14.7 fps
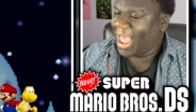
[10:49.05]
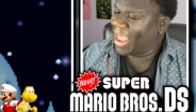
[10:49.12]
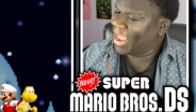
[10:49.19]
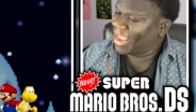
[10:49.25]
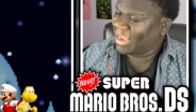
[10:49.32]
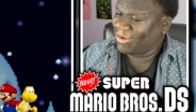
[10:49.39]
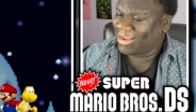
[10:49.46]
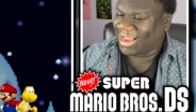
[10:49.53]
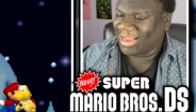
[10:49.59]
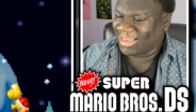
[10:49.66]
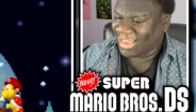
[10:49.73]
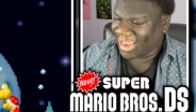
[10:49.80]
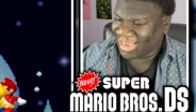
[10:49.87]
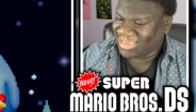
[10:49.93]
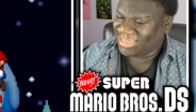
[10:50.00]
I
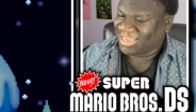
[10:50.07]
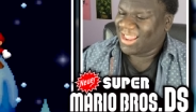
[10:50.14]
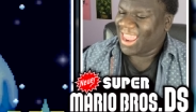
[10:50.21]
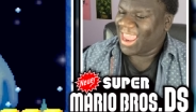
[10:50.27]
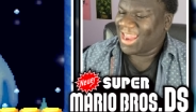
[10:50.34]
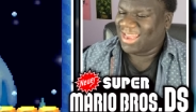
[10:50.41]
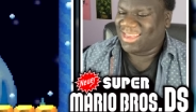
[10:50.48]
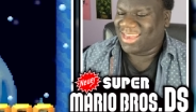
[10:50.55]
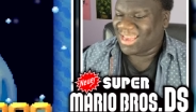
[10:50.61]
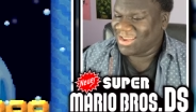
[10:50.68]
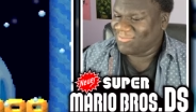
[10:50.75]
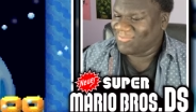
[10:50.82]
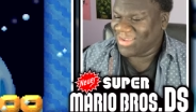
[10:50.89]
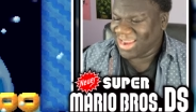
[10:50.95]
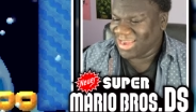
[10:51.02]
clicked and
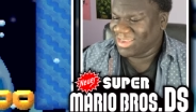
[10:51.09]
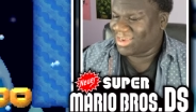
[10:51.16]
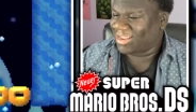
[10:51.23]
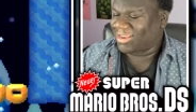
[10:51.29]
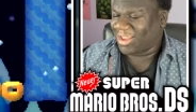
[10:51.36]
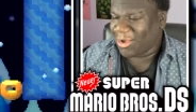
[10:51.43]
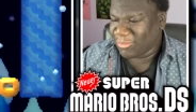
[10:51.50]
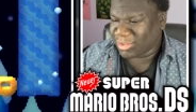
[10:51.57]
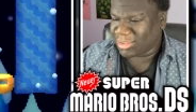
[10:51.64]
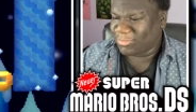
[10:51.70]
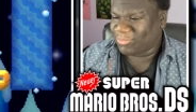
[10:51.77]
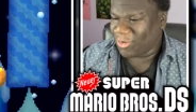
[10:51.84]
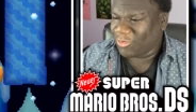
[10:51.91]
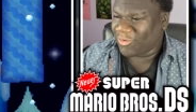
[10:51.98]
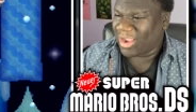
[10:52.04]
didn't mean to close the
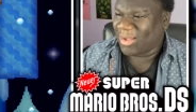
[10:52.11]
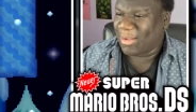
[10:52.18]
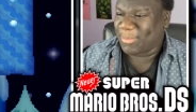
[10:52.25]
program.